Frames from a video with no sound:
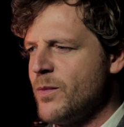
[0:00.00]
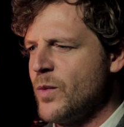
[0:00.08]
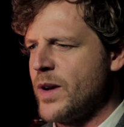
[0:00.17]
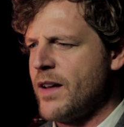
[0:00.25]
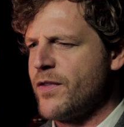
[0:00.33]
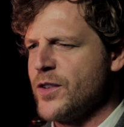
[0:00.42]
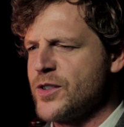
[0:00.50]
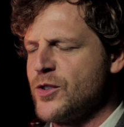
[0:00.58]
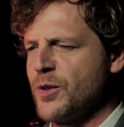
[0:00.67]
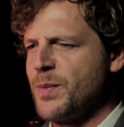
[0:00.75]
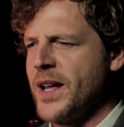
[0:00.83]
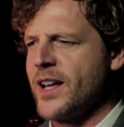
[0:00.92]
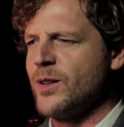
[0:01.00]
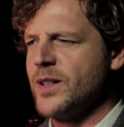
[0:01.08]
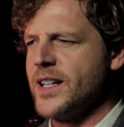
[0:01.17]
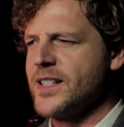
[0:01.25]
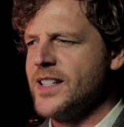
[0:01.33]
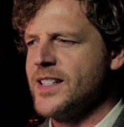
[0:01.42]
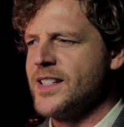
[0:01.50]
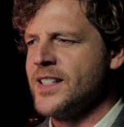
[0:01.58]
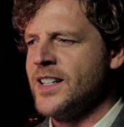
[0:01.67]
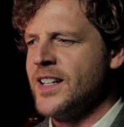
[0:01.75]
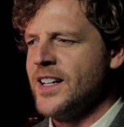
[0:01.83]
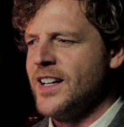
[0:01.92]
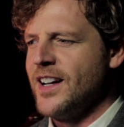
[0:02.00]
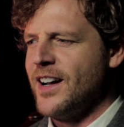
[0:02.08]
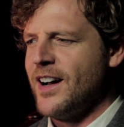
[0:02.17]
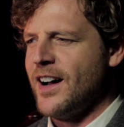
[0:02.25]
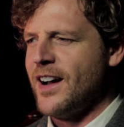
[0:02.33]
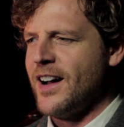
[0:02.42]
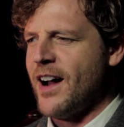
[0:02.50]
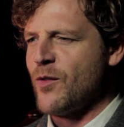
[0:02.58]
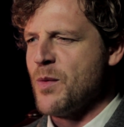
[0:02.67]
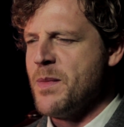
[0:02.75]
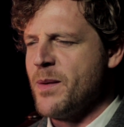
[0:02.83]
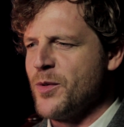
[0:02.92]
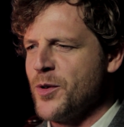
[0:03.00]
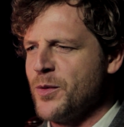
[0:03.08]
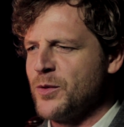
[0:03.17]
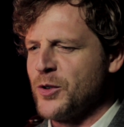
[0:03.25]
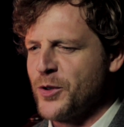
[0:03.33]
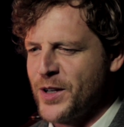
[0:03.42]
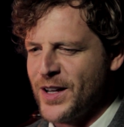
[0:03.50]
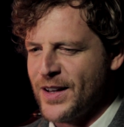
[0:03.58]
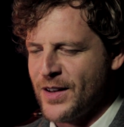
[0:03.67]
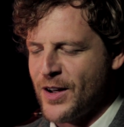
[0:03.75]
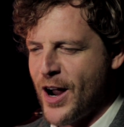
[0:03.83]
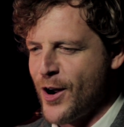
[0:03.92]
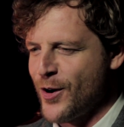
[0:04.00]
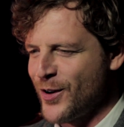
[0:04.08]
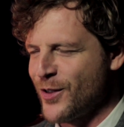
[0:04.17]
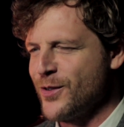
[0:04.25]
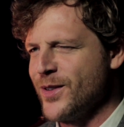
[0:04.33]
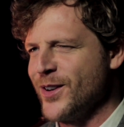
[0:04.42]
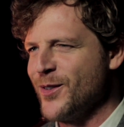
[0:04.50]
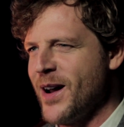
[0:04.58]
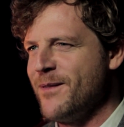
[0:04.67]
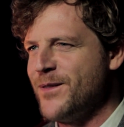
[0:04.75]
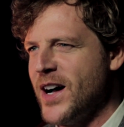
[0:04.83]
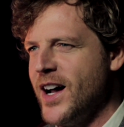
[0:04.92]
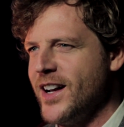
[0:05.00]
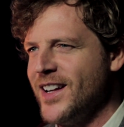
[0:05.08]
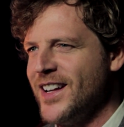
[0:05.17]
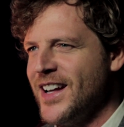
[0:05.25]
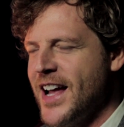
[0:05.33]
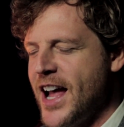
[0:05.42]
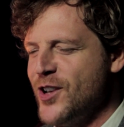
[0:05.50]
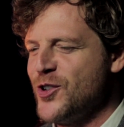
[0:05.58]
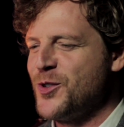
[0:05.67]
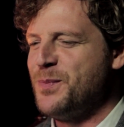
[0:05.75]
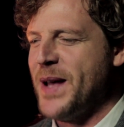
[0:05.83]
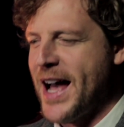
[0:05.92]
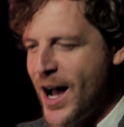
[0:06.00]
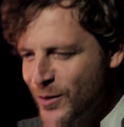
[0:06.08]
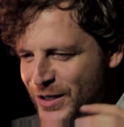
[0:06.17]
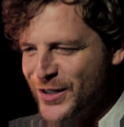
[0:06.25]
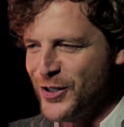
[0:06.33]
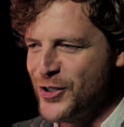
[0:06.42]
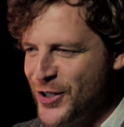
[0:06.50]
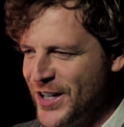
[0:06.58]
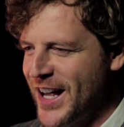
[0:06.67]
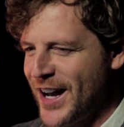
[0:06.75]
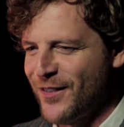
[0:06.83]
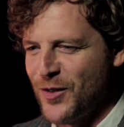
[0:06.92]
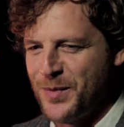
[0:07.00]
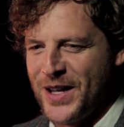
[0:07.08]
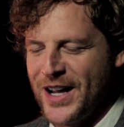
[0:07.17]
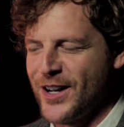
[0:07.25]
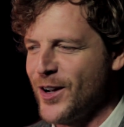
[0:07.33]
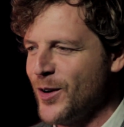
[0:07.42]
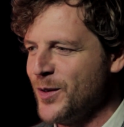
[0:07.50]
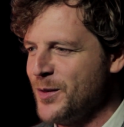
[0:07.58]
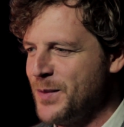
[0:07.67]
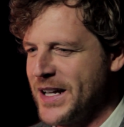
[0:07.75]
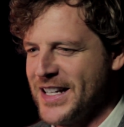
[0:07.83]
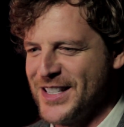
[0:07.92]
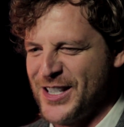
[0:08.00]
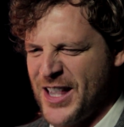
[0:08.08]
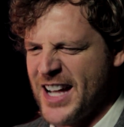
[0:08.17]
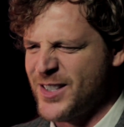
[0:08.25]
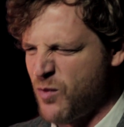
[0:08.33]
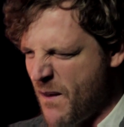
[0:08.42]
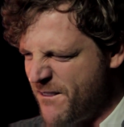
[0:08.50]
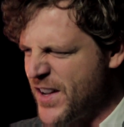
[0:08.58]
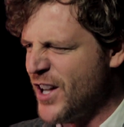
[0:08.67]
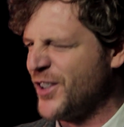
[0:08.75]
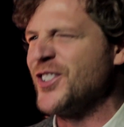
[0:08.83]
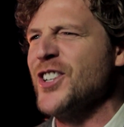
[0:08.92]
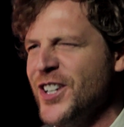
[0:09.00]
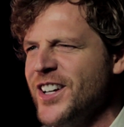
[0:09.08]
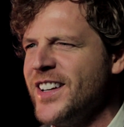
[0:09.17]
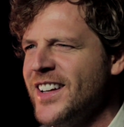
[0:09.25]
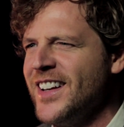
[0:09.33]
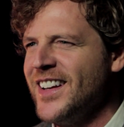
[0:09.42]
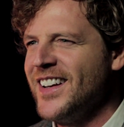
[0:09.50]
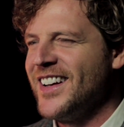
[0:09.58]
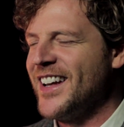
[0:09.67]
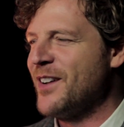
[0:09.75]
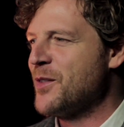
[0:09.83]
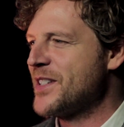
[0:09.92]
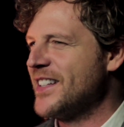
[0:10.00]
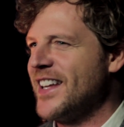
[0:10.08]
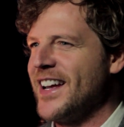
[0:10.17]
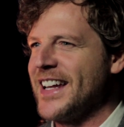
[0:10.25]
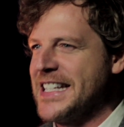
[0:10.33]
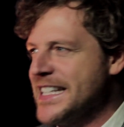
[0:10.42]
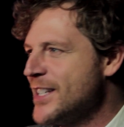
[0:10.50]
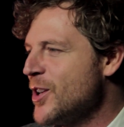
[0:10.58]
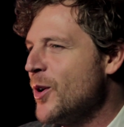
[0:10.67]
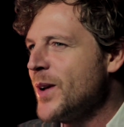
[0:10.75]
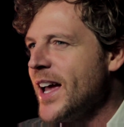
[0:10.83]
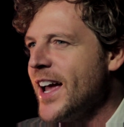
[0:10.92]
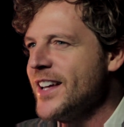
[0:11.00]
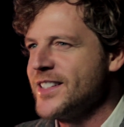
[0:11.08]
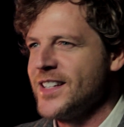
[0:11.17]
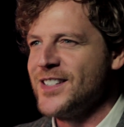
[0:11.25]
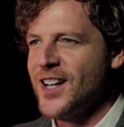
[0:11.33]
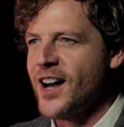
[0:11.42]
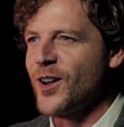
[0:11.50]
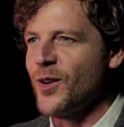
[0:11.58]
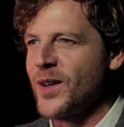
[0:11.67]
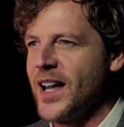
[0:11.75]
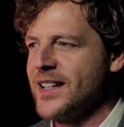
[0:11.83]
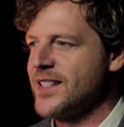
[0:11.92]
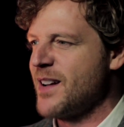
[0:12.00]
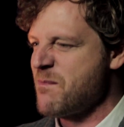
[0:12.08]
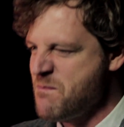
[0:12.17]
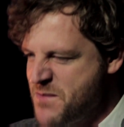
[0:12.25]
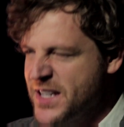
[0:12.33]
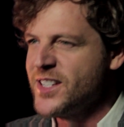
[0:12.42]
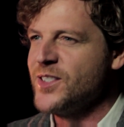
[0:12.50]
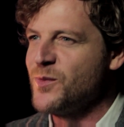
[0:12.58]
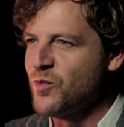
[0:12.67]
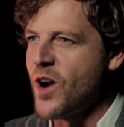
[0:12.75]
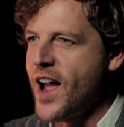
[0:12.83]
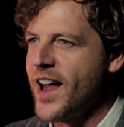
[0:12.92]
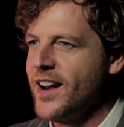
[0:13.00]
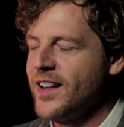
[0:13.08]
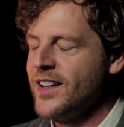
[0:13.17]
When I first took piano lessons, uh, I remember learning, I heard it through the grapevine, and just pounding the shit out of the piano because that's what felt good. And it wasn't like, is this okay? Is this not okay? It's like, this is right.